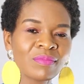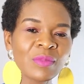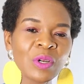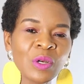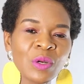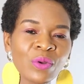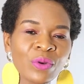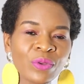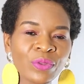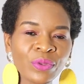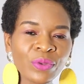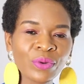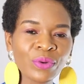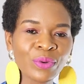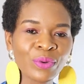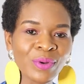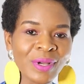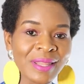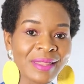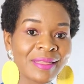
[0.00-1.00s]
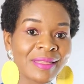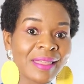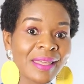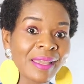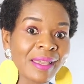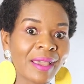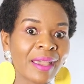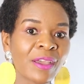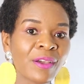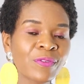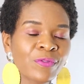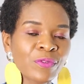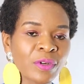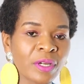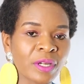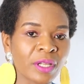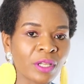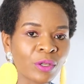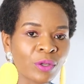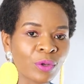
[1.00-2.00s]
look through and think
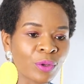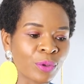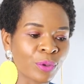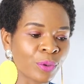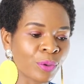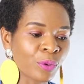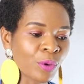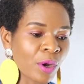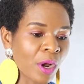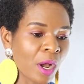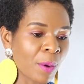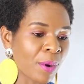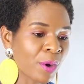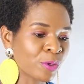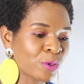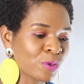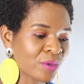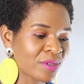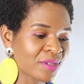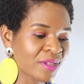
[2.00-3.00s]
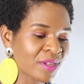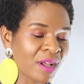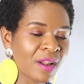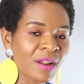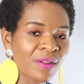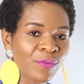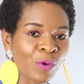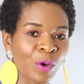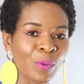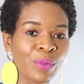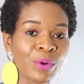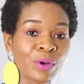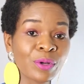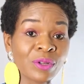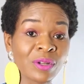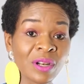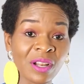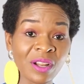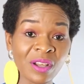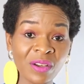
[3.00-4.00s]
carefully, about yourself or about
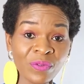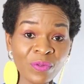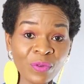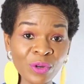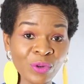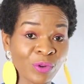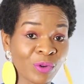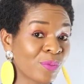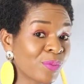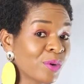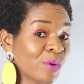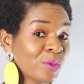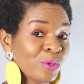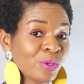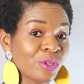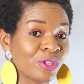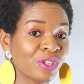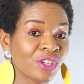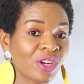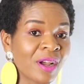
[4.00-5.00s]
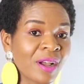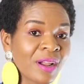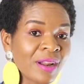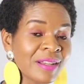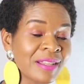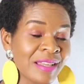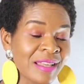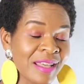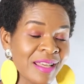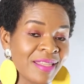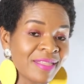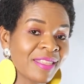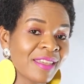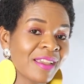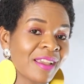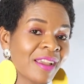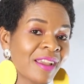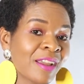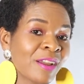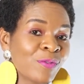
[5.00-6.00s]
your loved one or about your child.
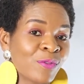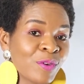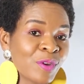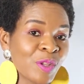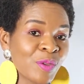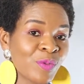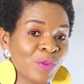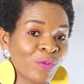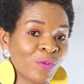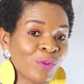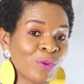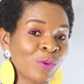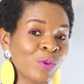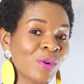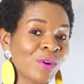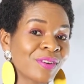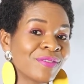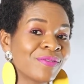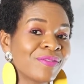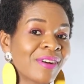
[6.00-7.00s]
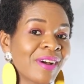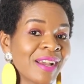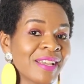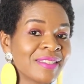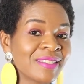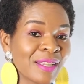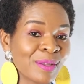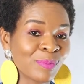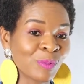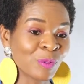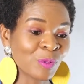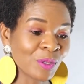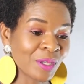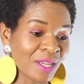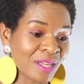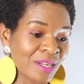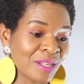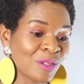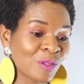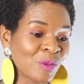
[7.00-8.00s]
Think carefully before you advise them to
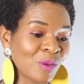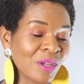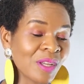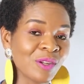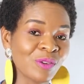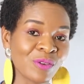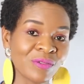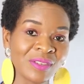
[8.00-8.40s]
get into any